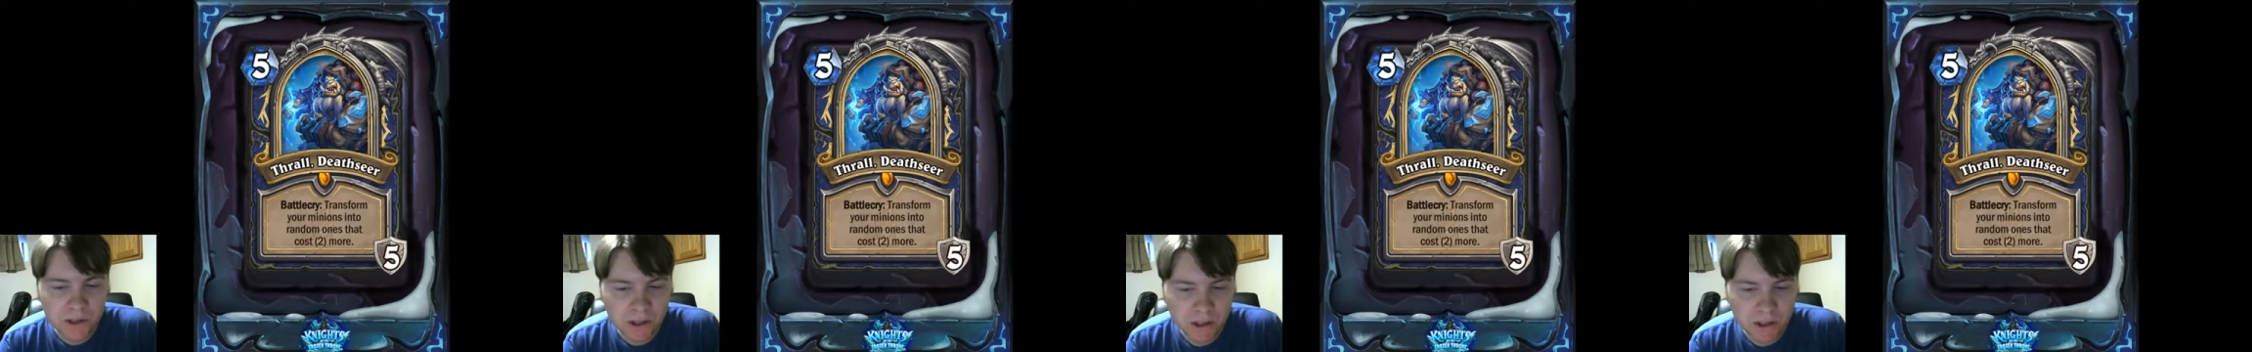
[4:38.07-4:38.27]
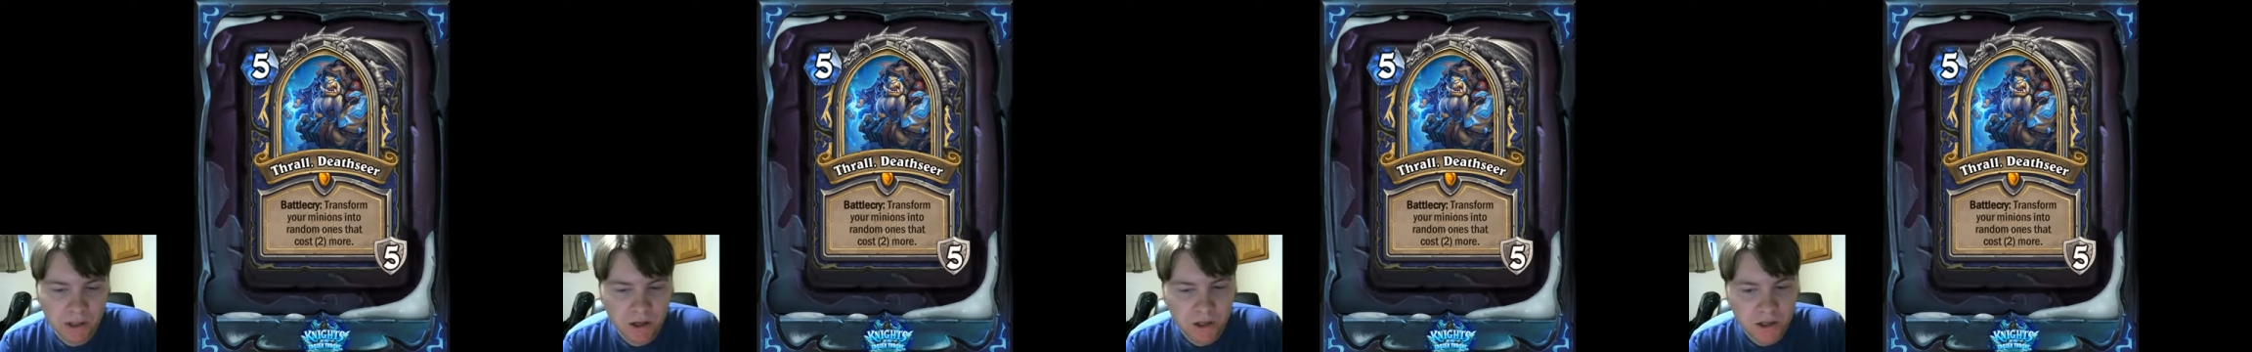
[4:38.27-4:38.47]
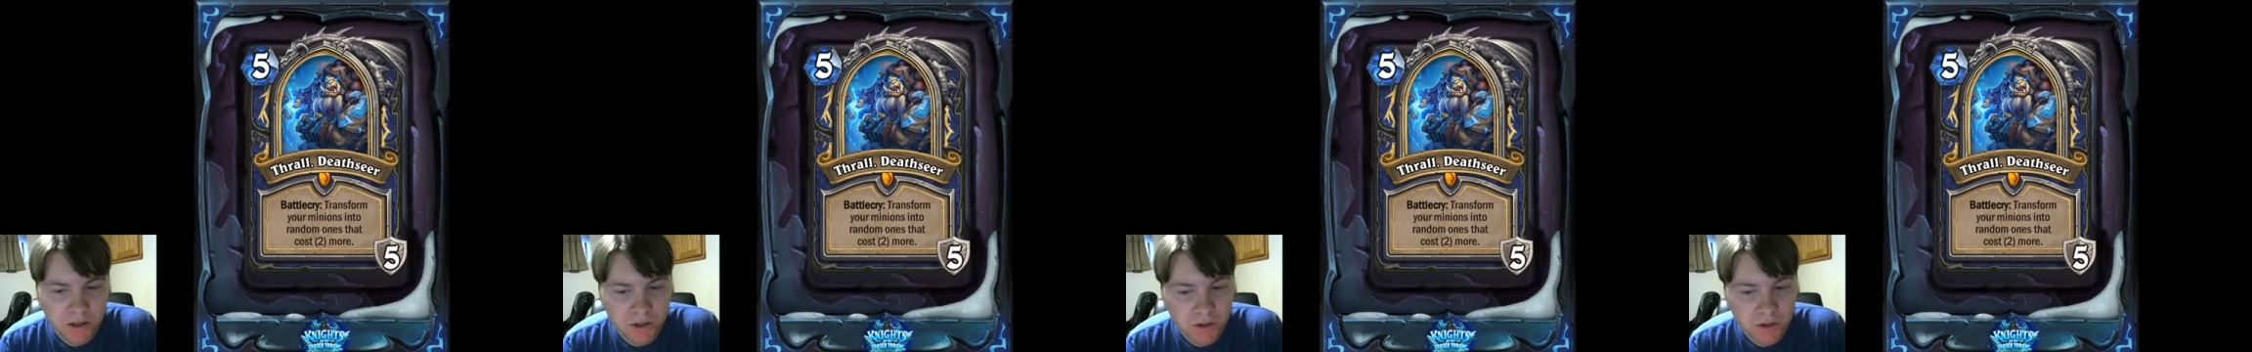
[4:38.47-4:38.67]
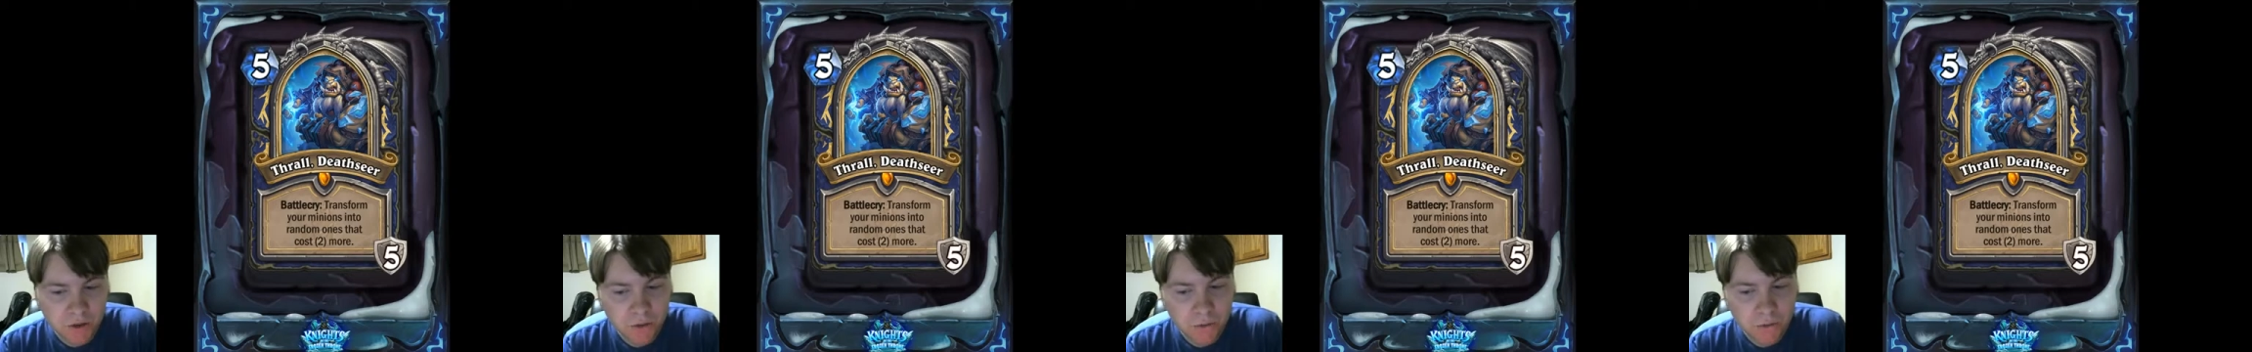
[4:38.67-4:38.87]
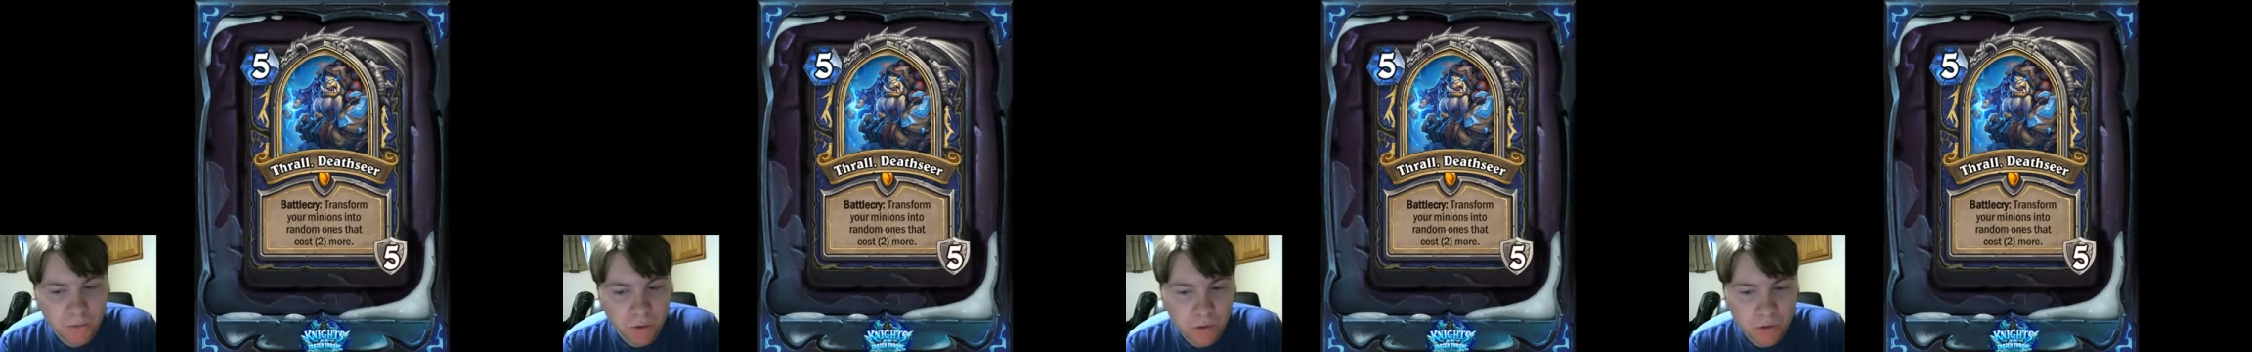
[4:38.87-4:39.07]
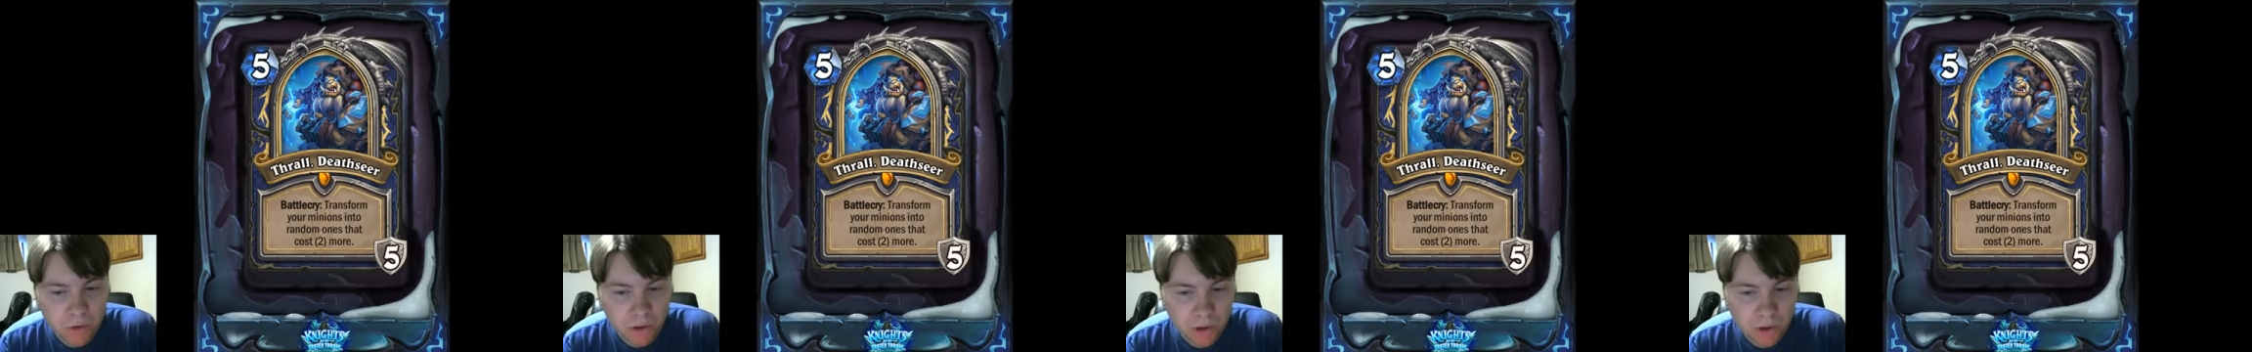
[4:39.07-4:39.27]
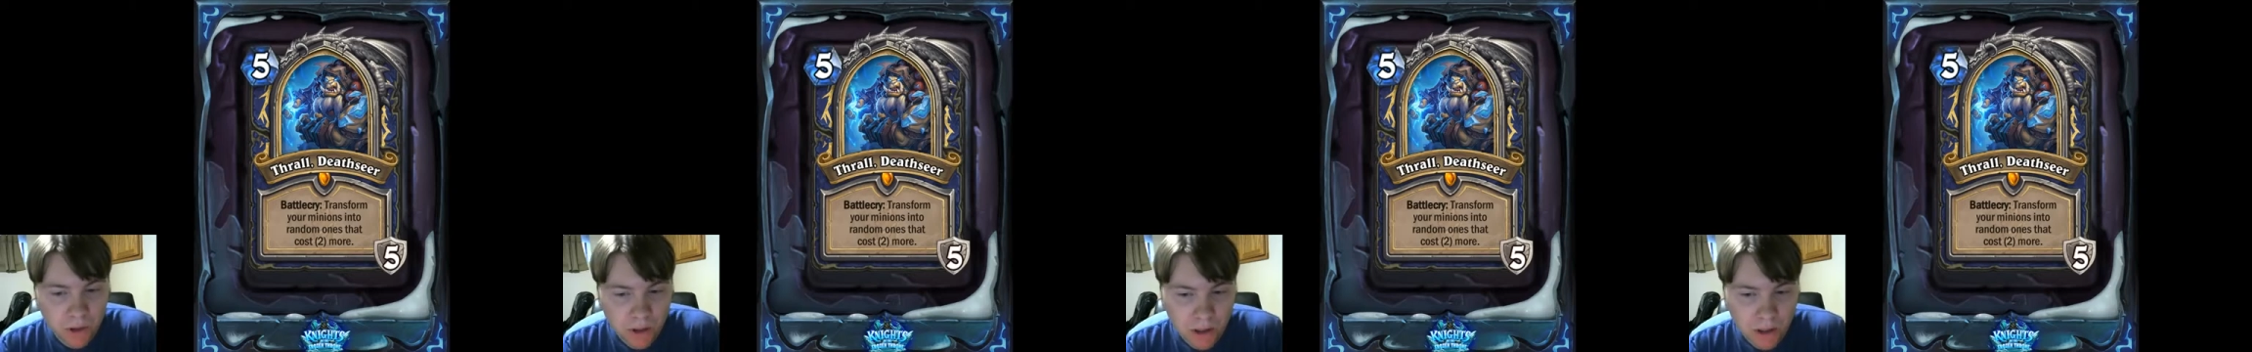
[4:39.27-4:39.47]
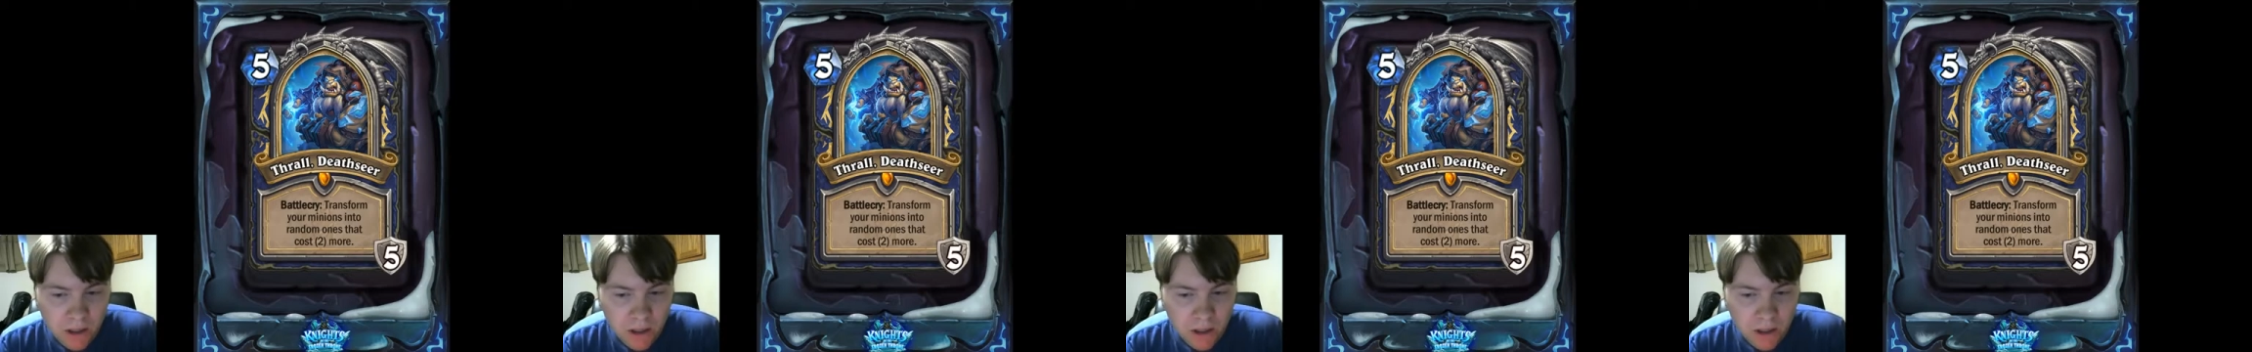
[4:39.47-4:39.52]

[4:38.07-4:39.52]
that cost 2 more.